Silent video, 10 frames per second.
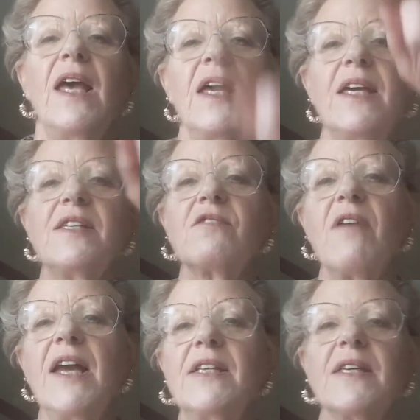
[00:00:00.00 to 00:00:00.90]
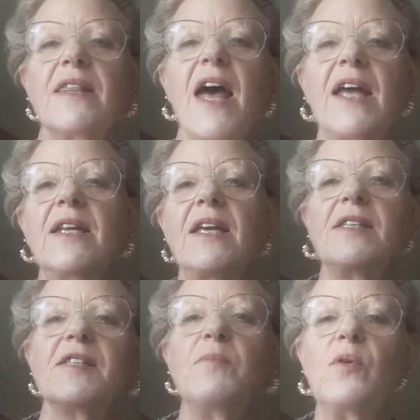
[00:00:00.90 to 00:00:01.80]
Is greater than, is
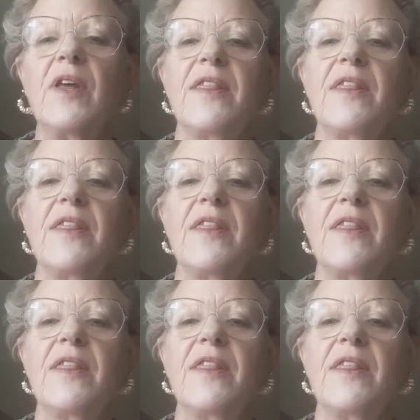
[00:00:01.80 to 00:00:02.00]
smaller